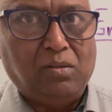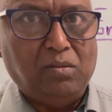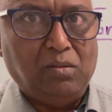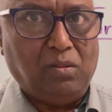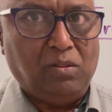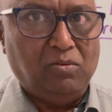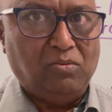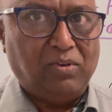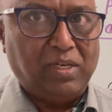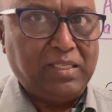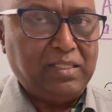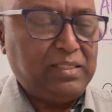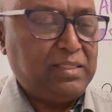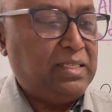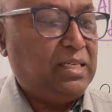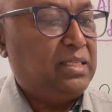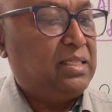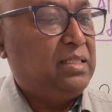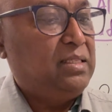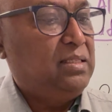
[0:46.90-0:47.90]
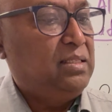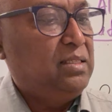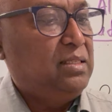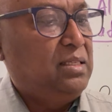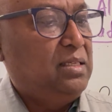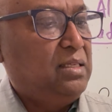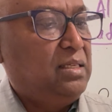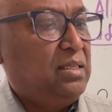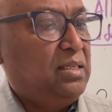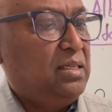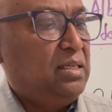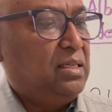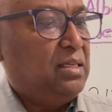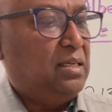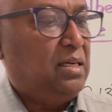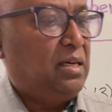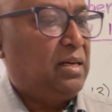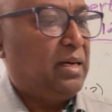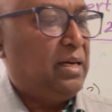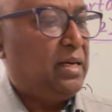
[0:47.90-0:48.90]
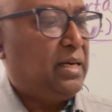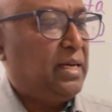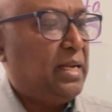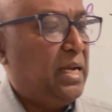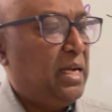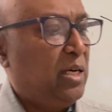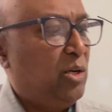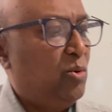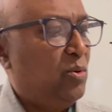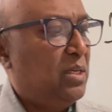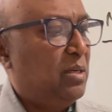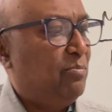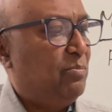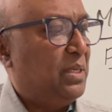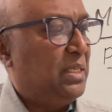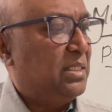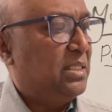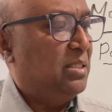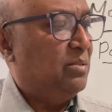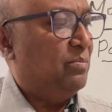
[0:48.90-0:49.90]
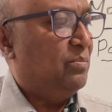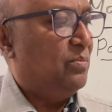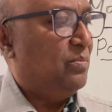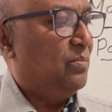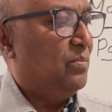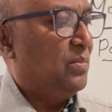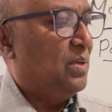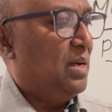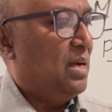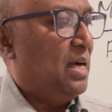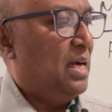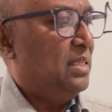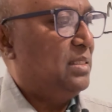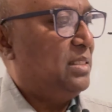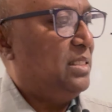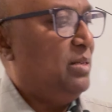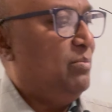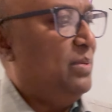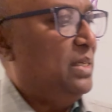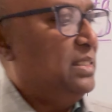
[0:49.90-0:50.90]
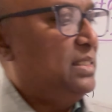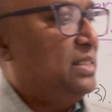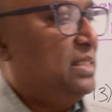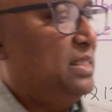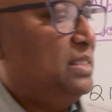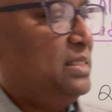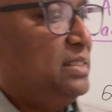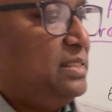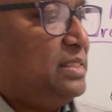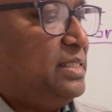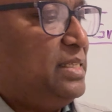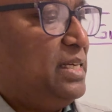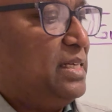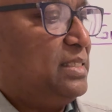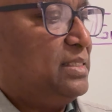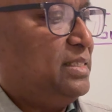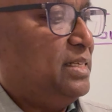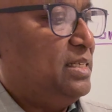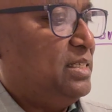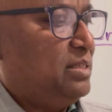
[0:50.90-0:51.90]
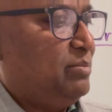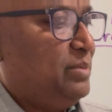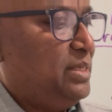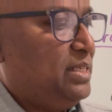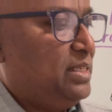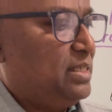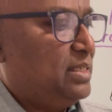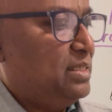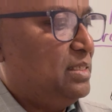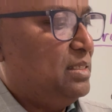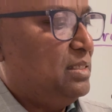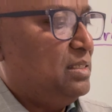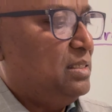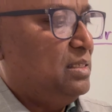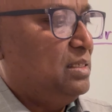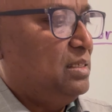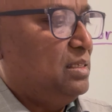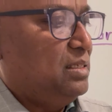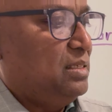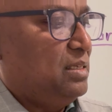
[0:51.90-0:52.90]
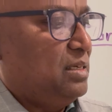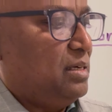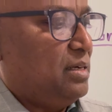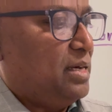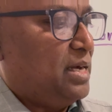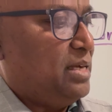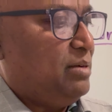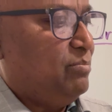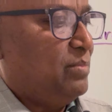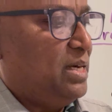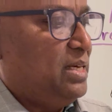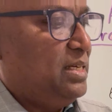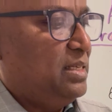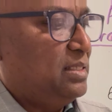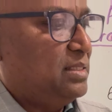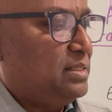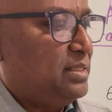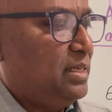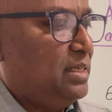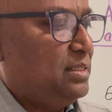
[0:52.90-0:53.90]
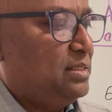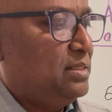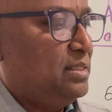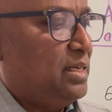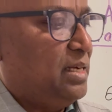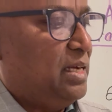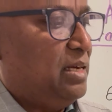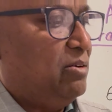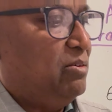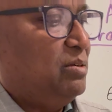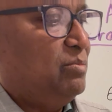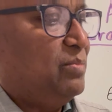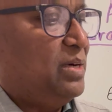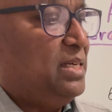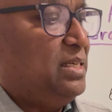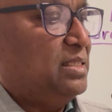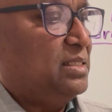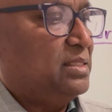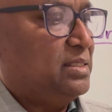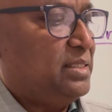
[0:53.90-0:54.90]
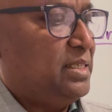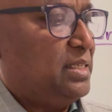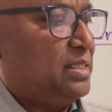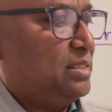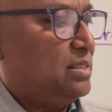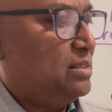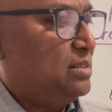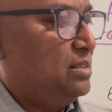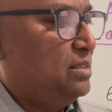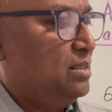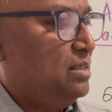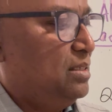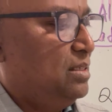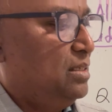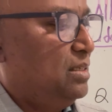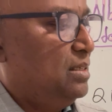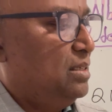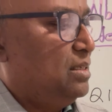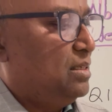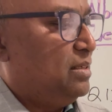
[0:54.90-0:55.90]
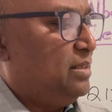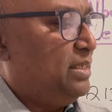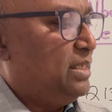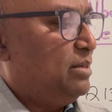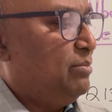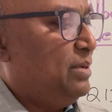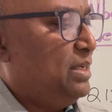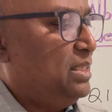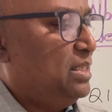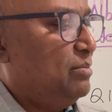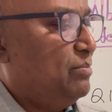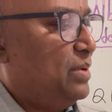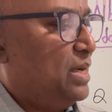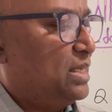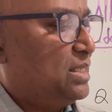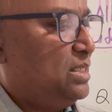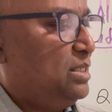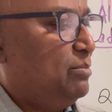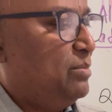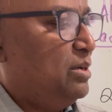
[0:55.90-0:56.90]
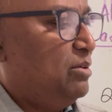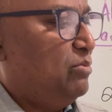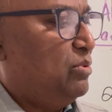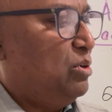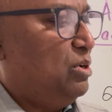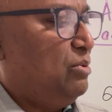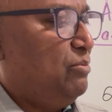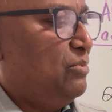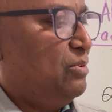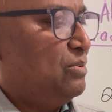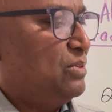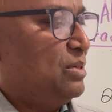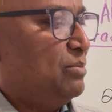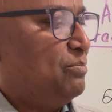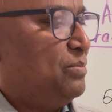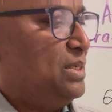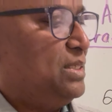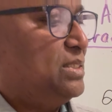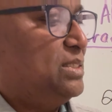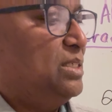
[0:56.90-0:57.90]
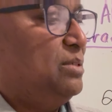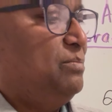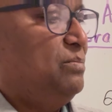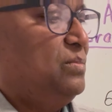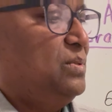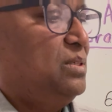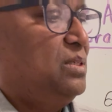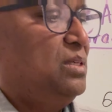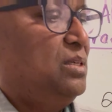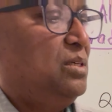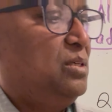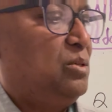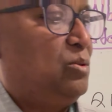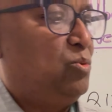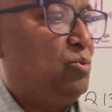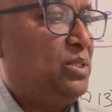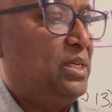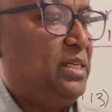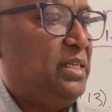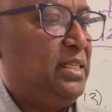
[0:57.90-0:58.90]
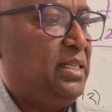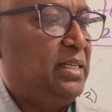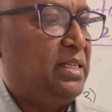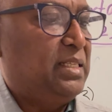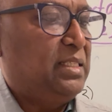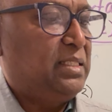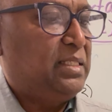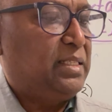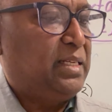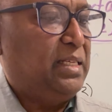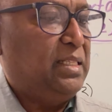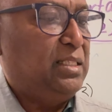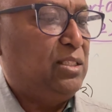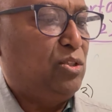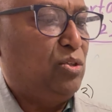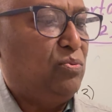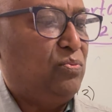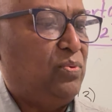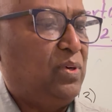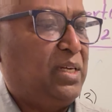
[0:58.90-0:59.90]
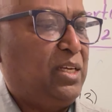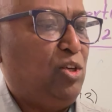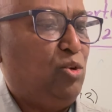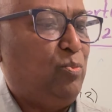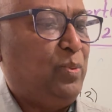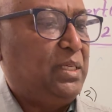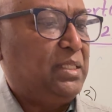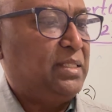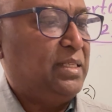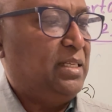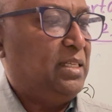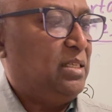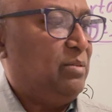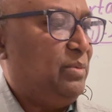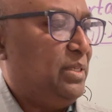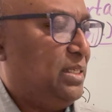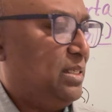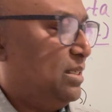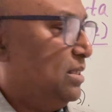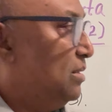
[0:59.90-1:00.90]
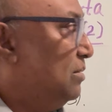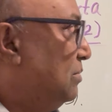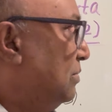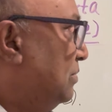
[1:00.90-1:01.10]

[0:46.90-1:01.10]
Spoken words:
What is that? A rectangular prism has dimensions x centimeter, 9 minus 6, 11 minus 6. Determine the maximum volume of the prism to the nearest tenth of a cubic centimeter.